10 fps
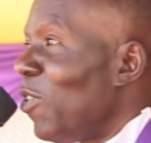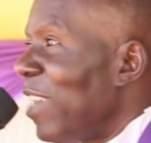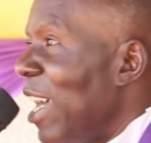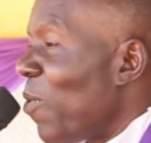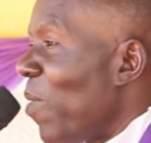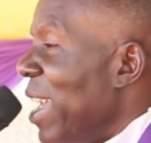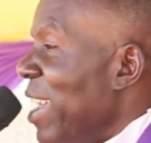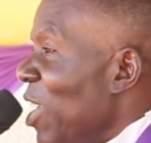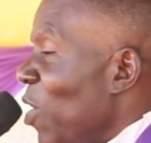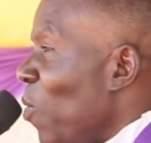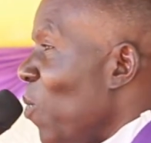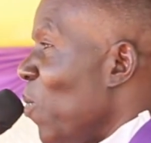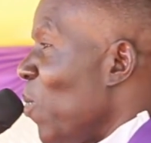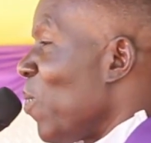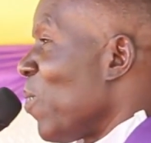shows that when
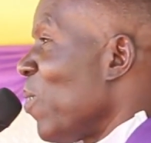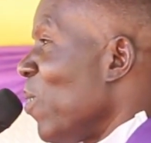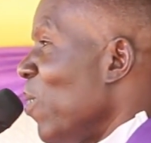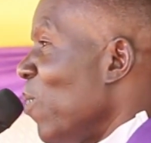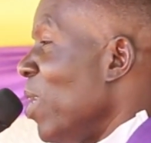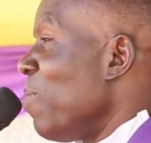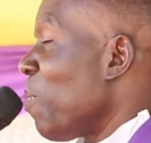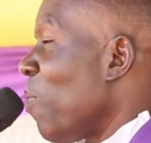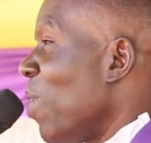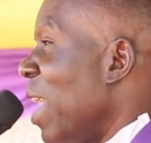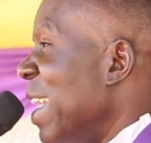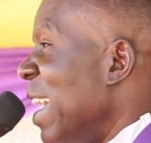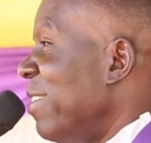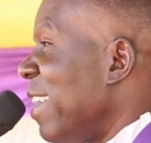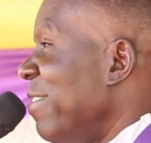
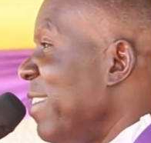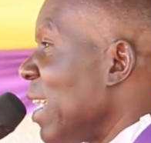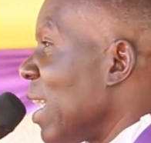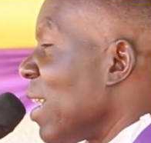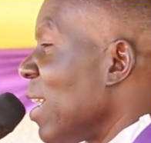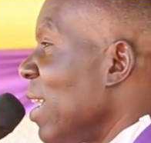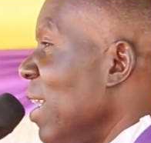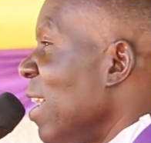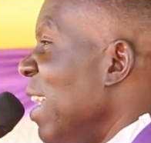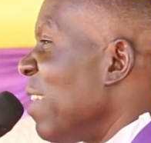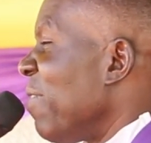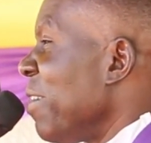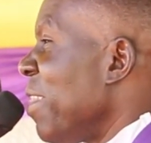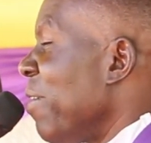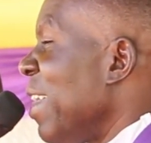adults are sick, that
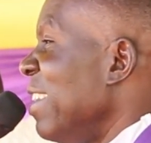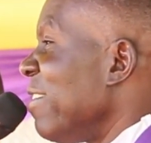5,000